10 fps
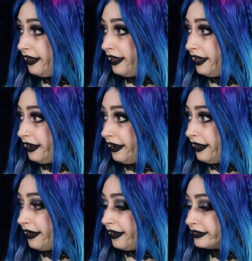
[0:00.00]
And
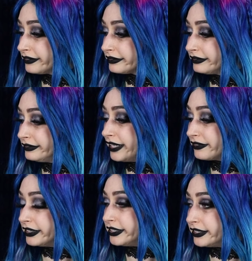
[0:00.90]

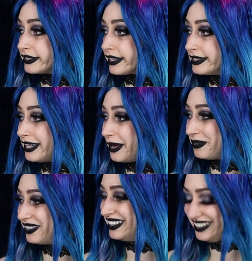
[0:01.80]
definitely should have sized up.
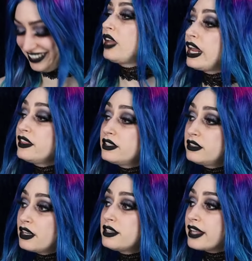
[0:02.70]
And this
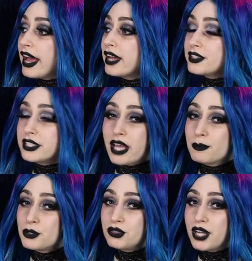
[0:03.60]
does have
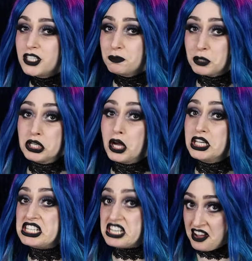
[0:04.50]
some stretch, but not
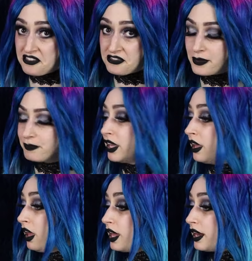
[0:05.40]
enough.
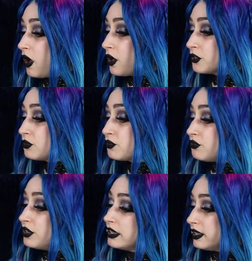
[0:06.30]
And I also
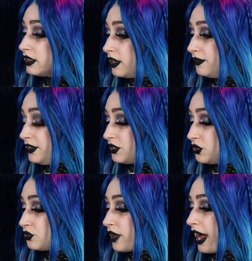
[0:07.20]
really love these
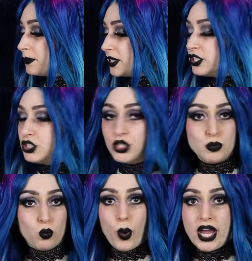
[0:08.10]
straps. It's
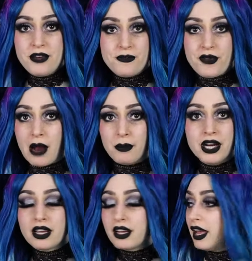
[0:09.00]
just white
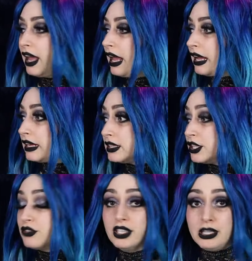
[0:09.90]
fabric, and
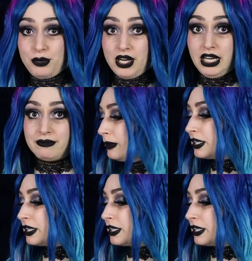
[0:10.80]
they're really pretty.